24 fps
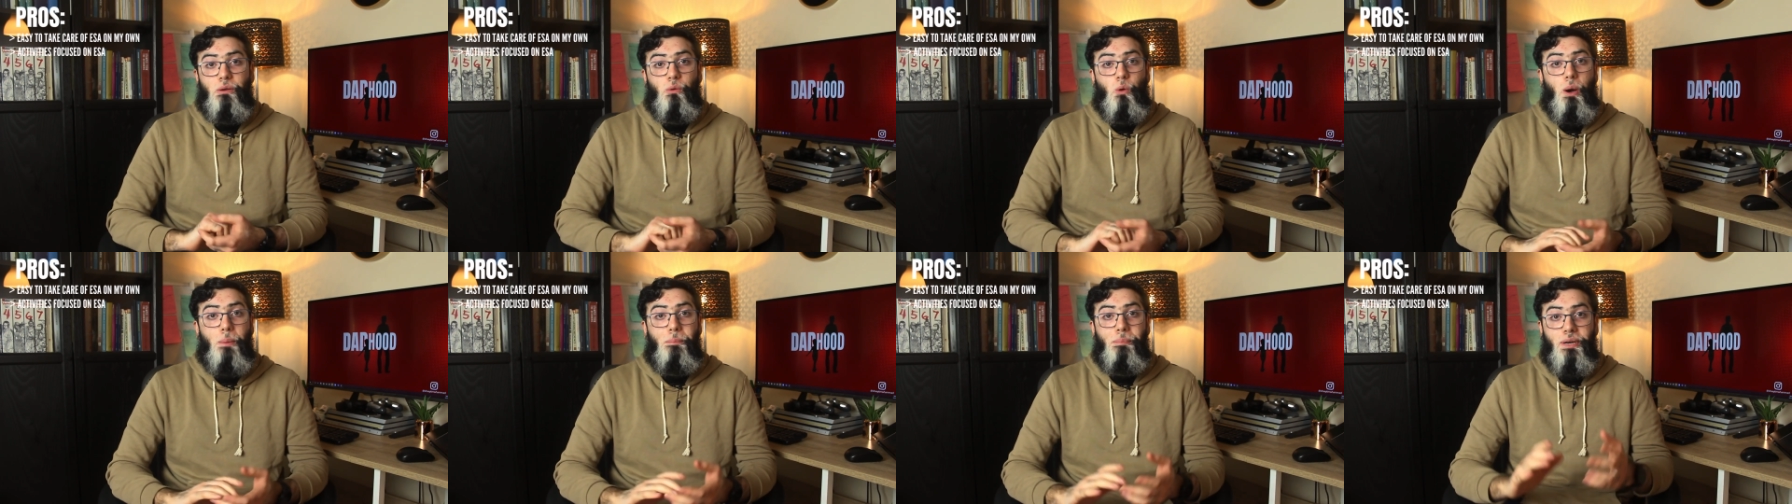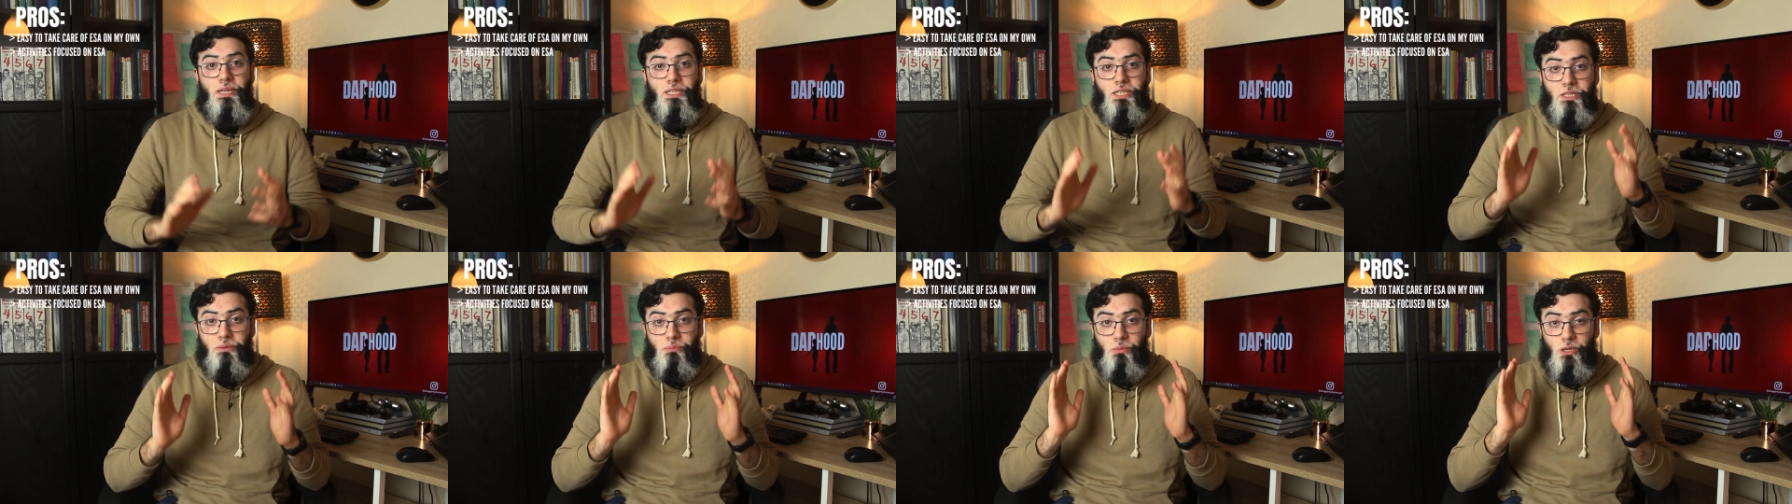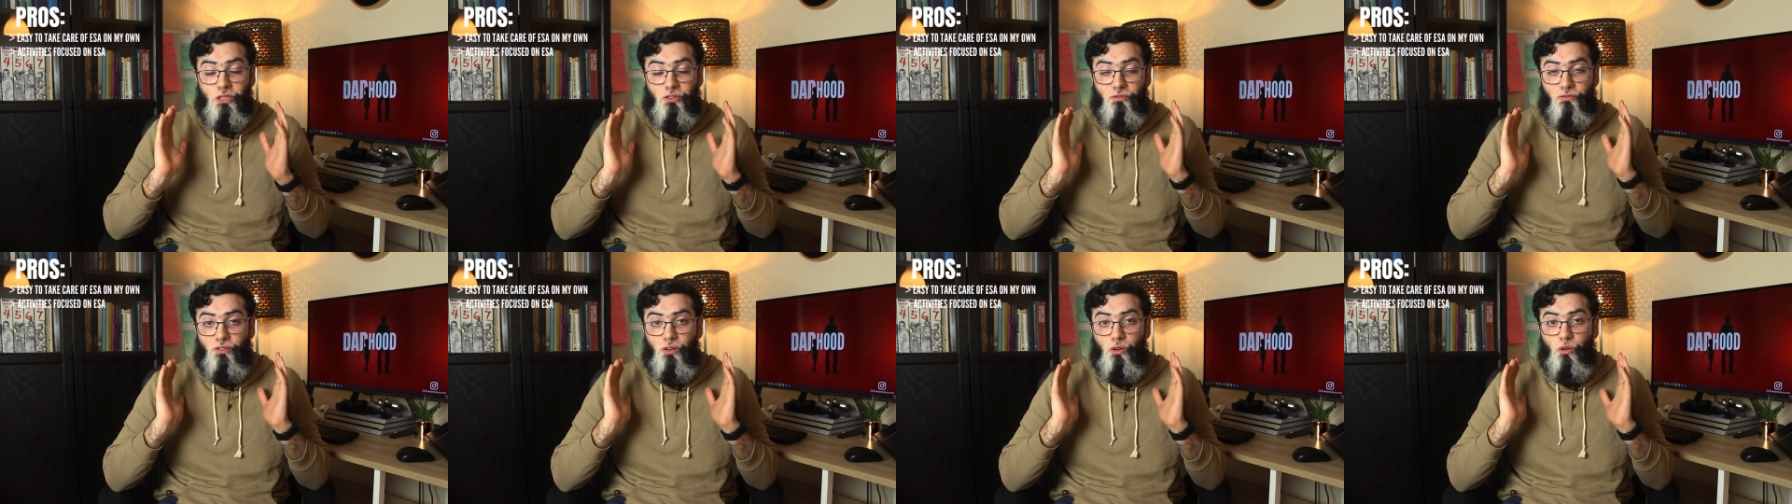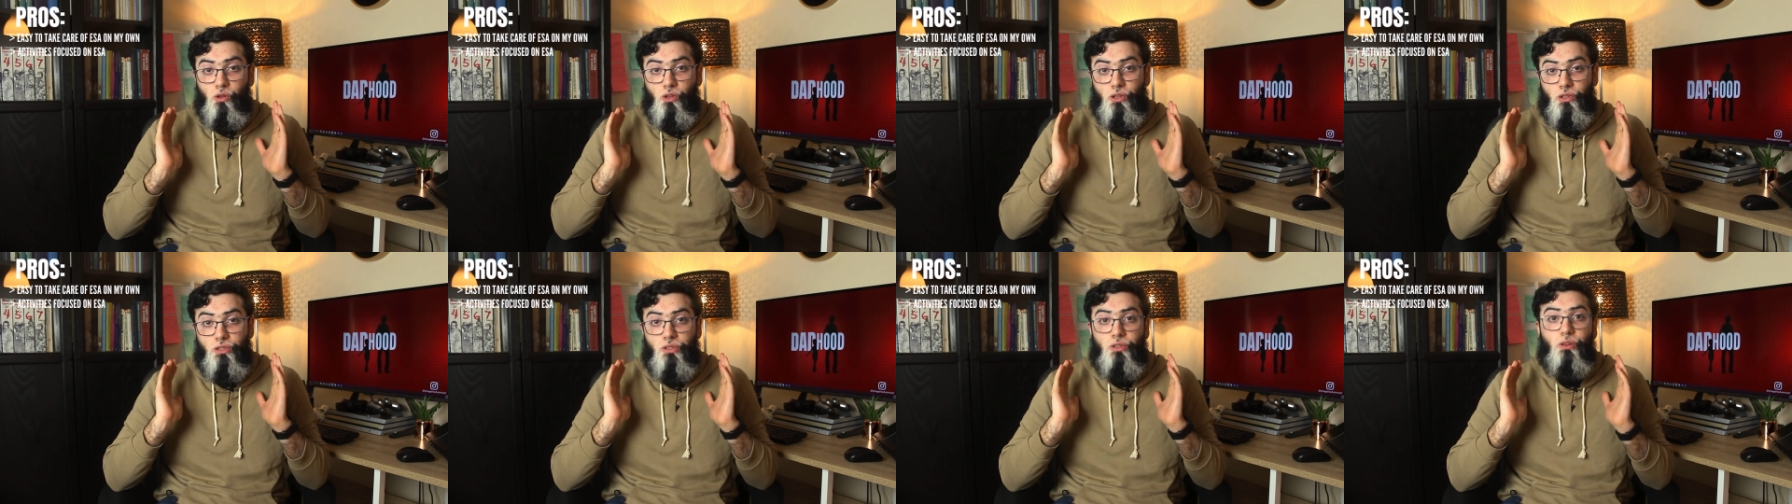were pretty much
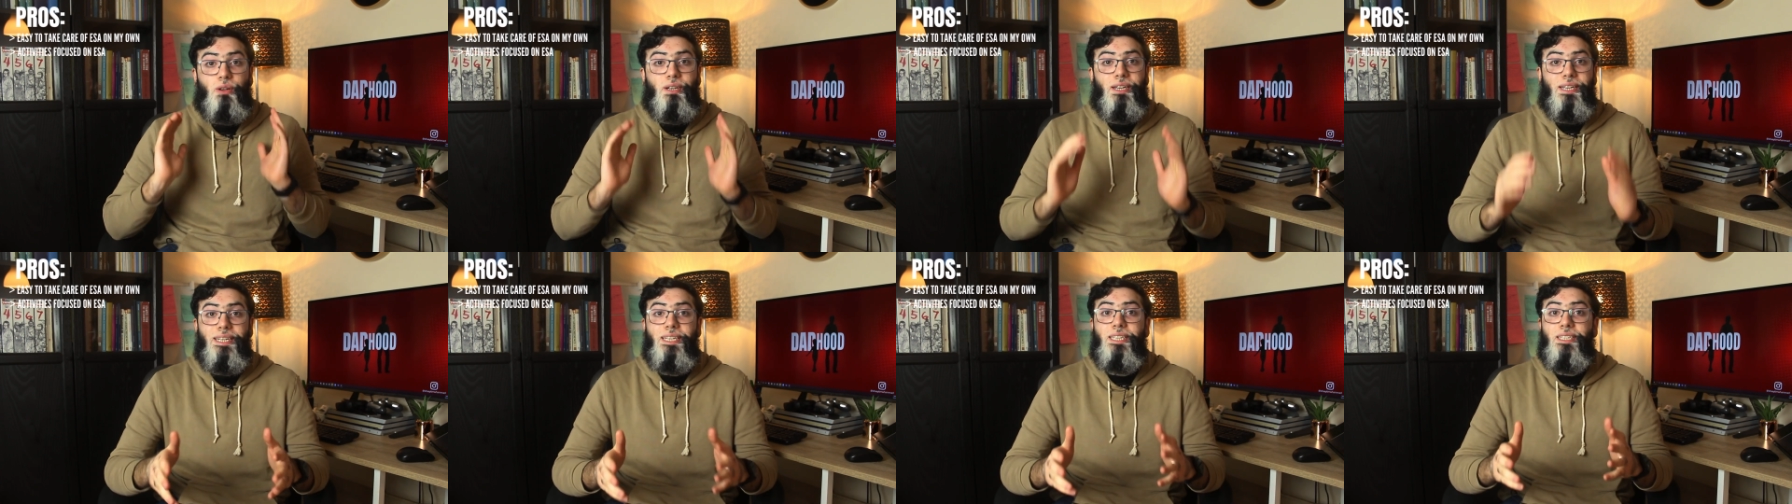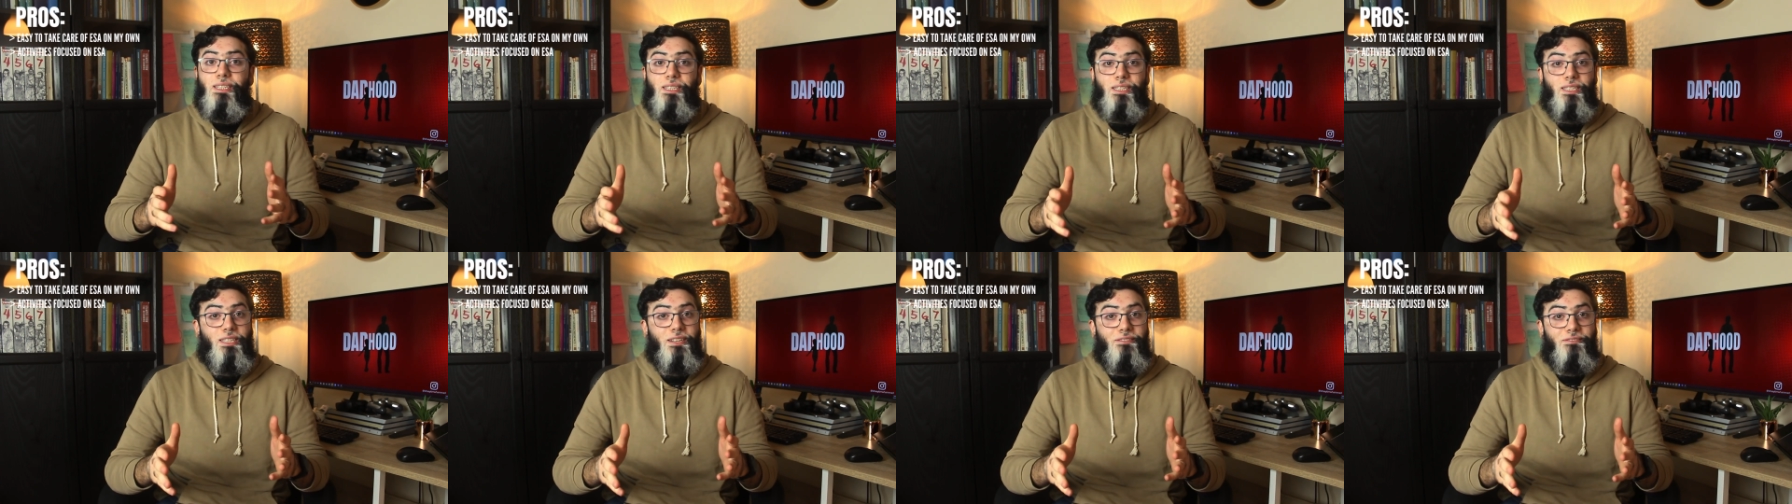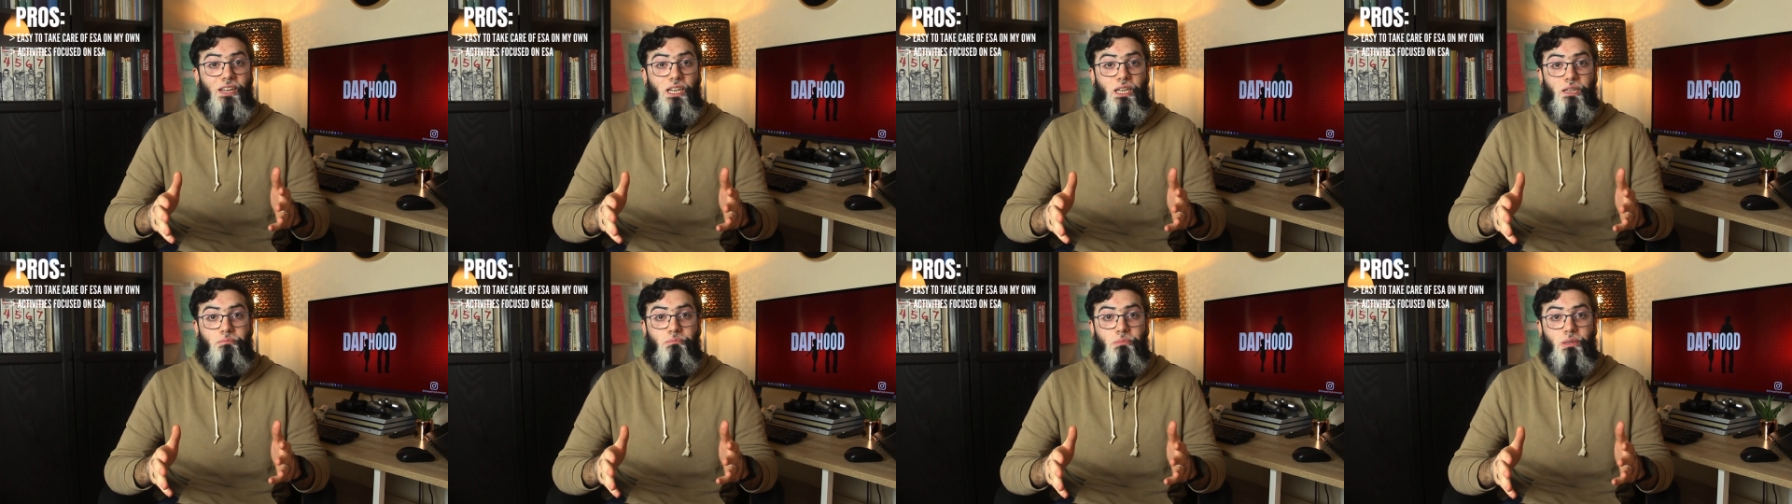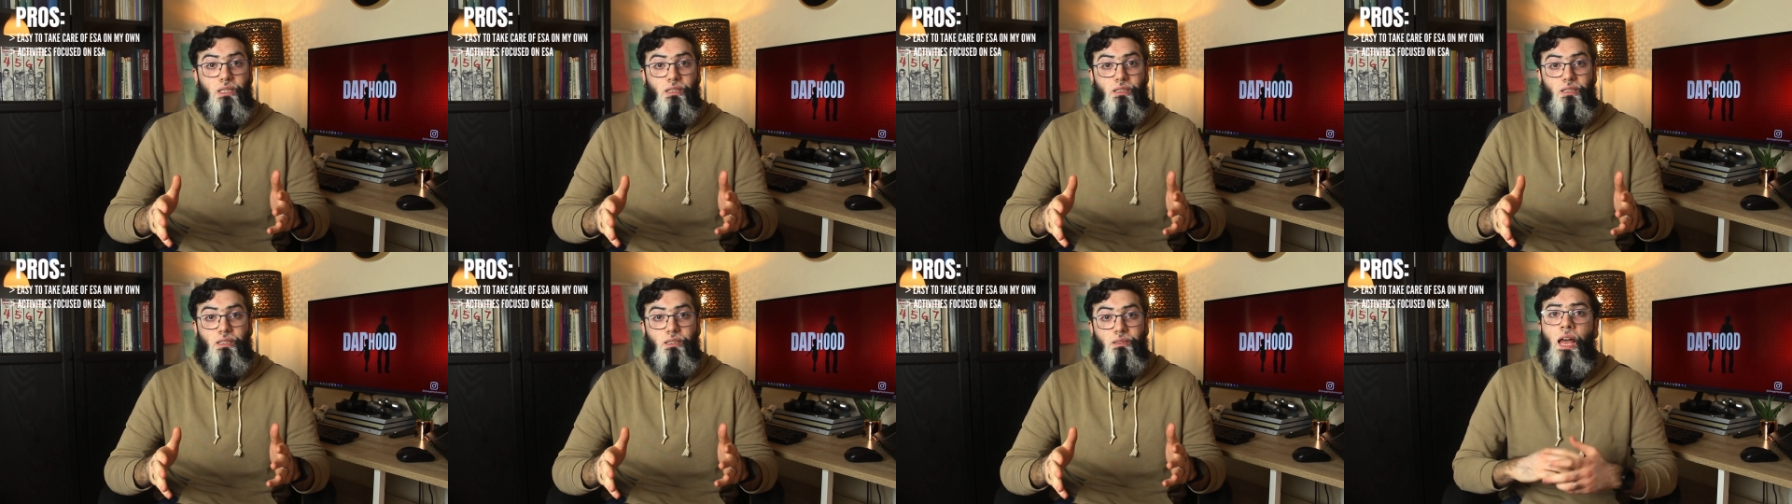focused on Isa's
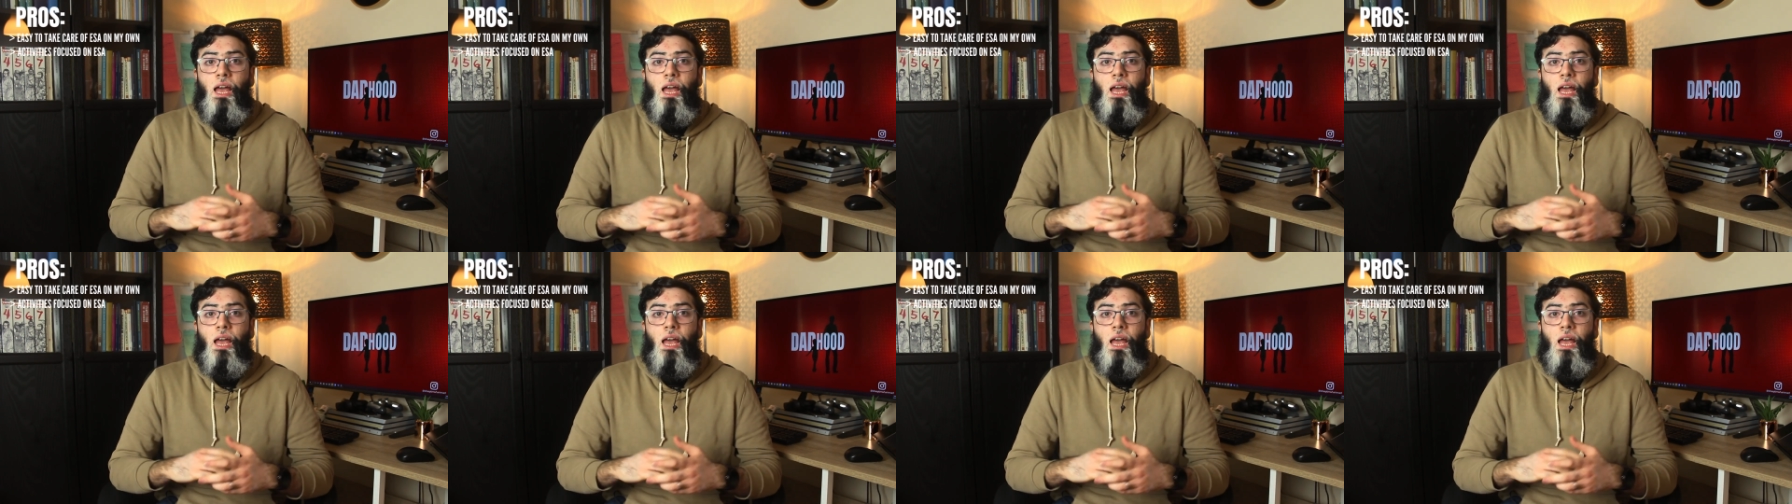development.